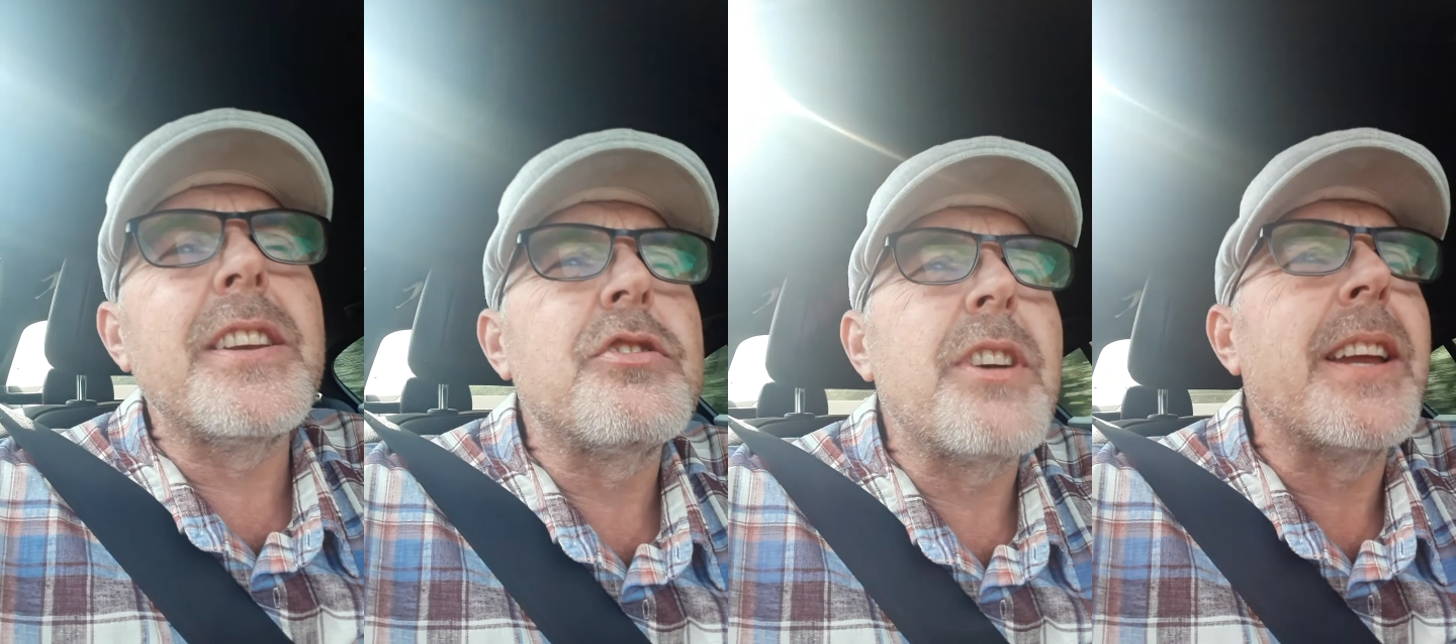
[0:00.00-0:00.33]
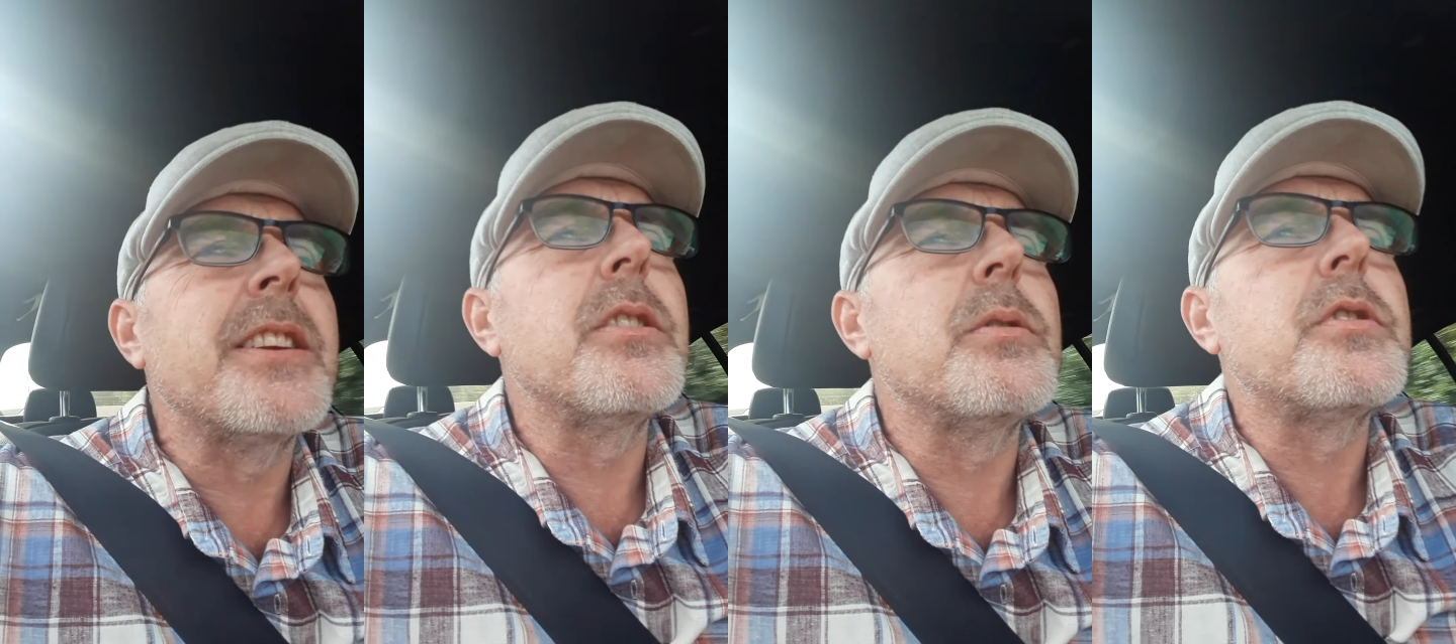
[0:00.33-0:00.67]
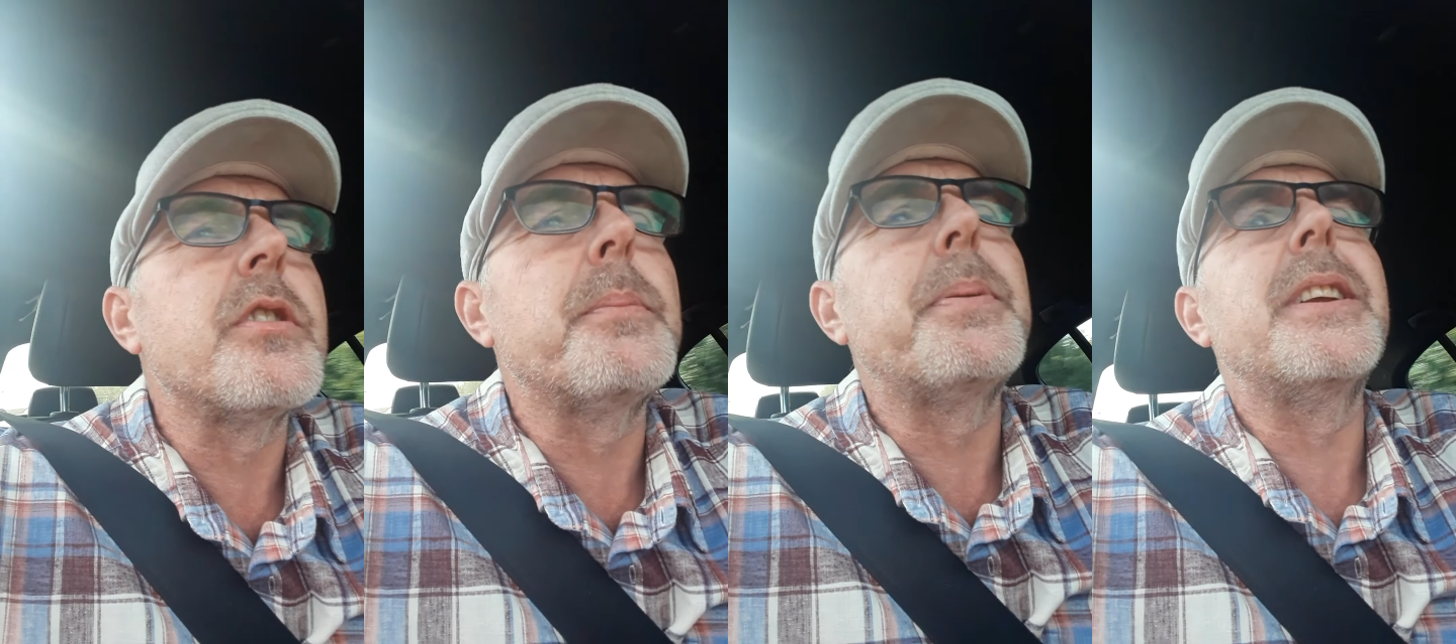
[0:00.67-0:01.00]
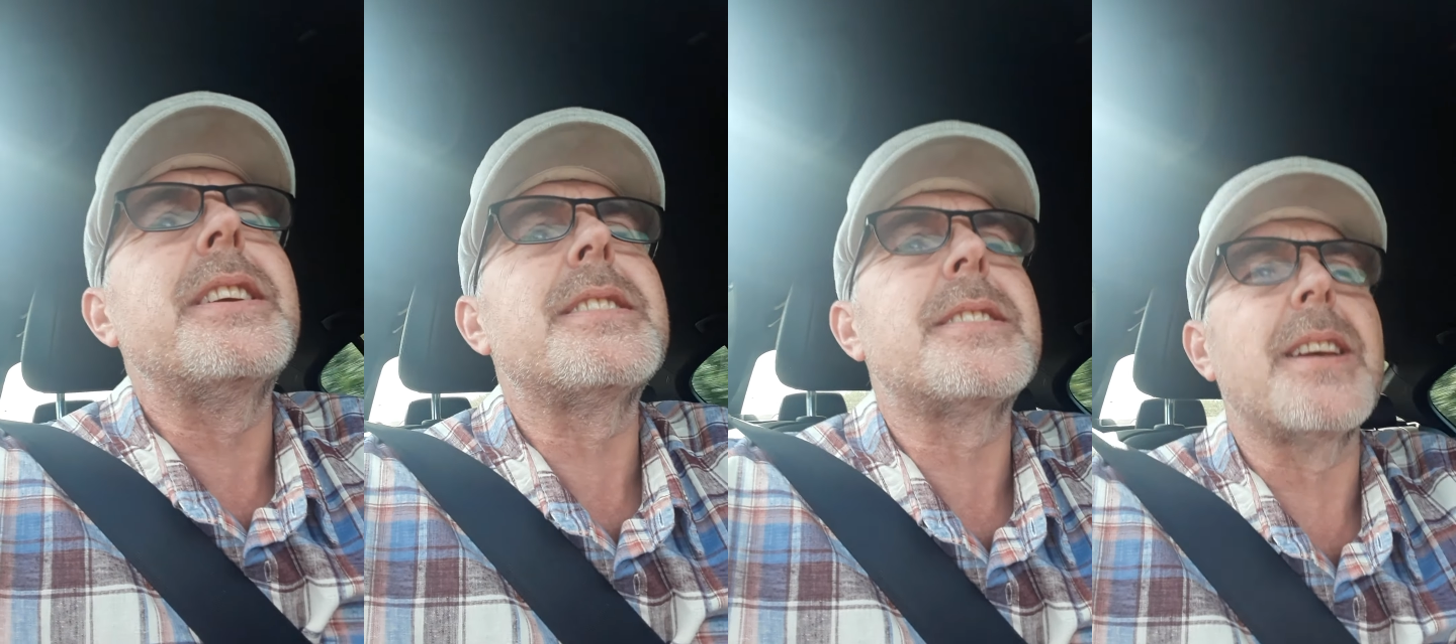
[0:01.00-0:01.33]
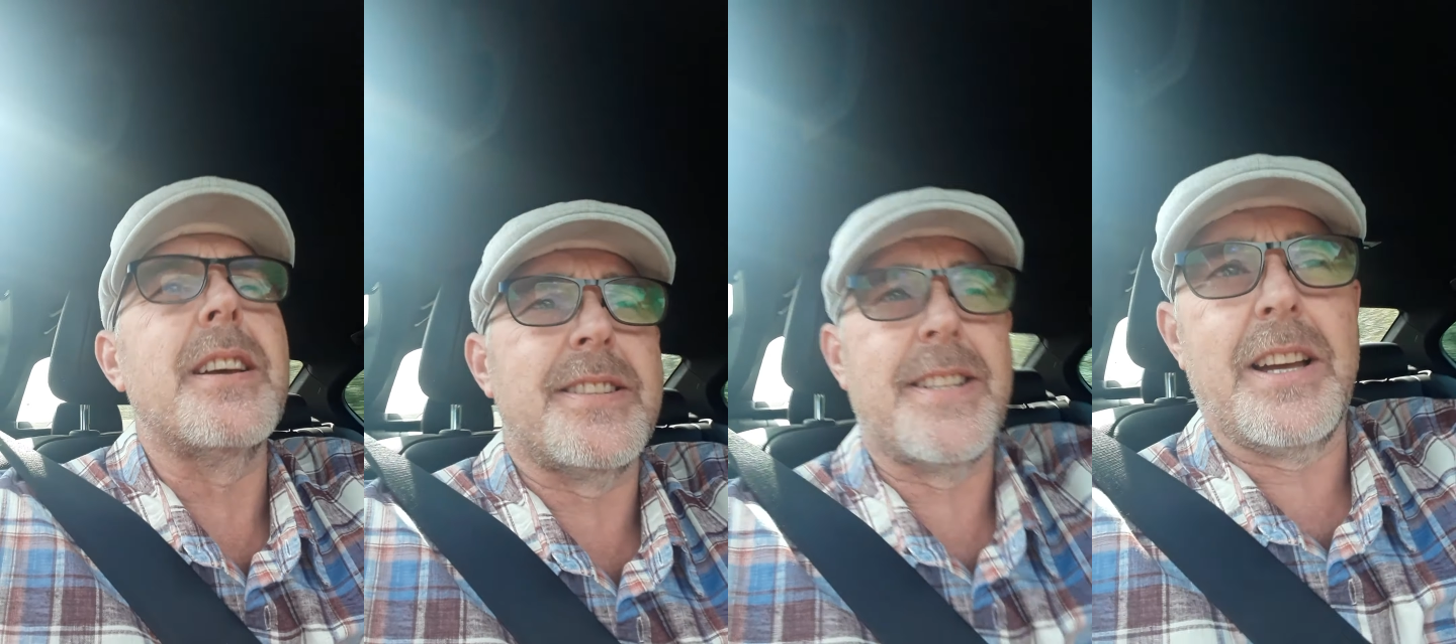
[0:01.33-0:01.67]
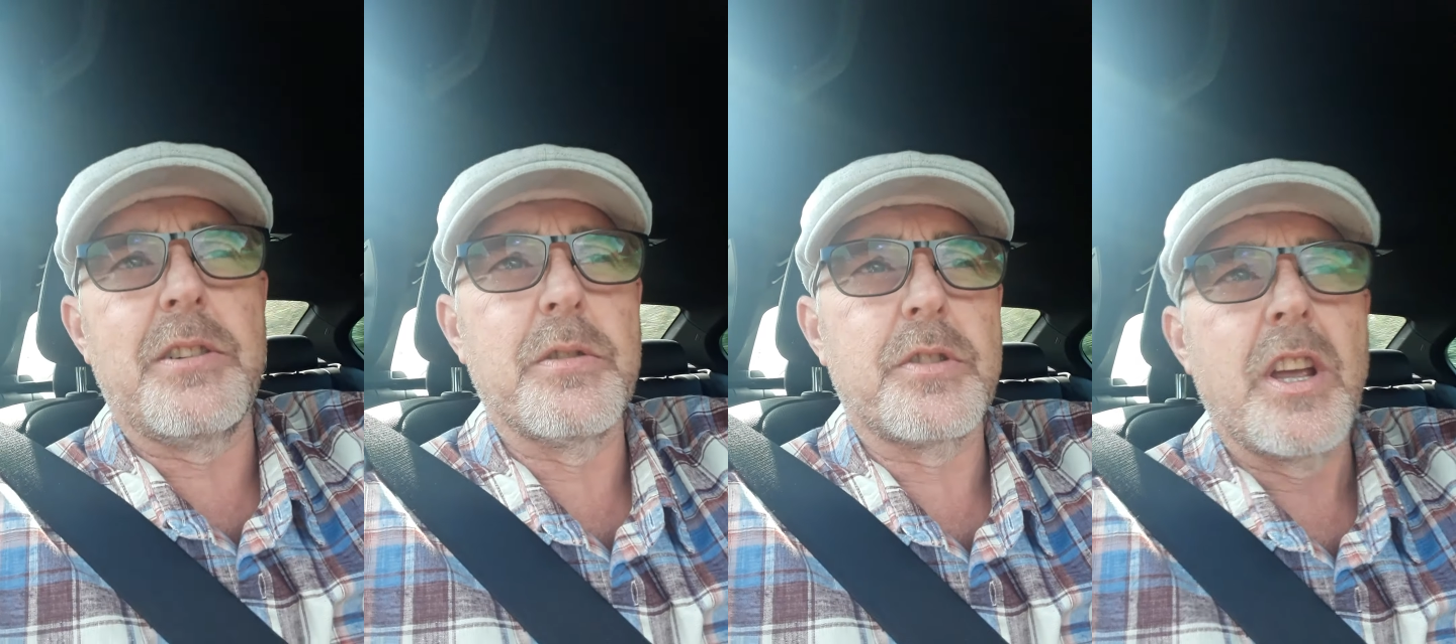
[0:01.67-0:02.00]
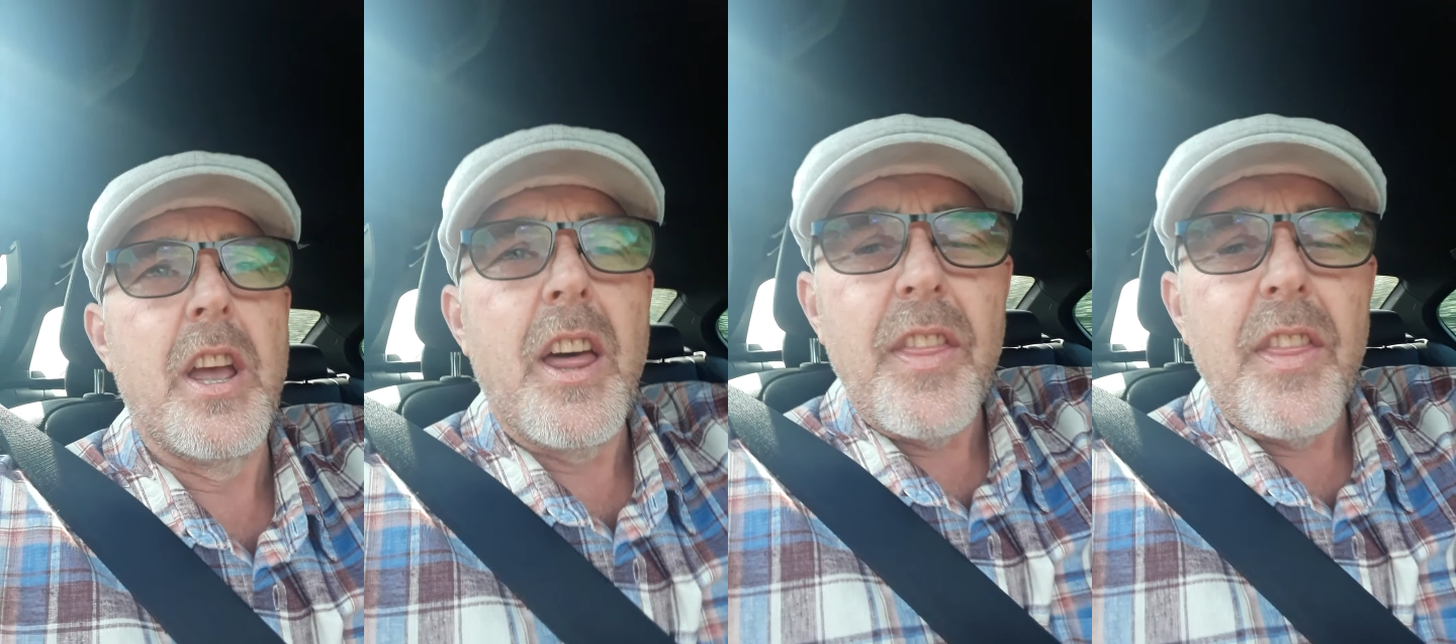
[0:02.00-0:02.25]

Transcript: drag you to the police cells.